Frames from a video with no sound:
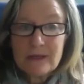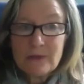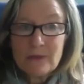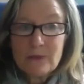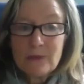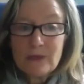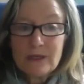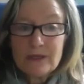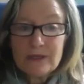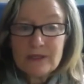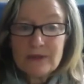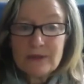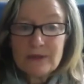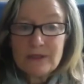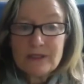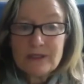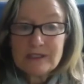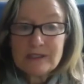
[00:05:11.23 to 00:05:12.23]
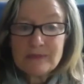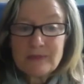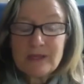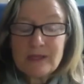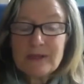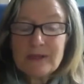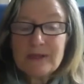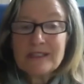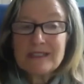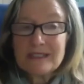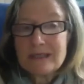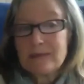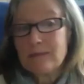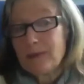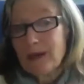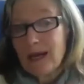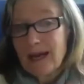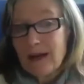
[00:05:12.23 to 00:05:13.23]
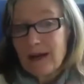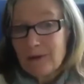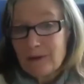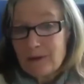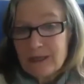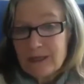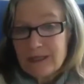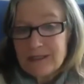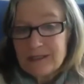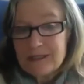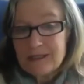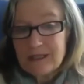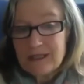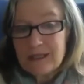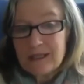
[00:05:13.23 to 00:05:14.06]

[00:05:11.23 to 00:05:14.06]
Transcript: where you experience empowerment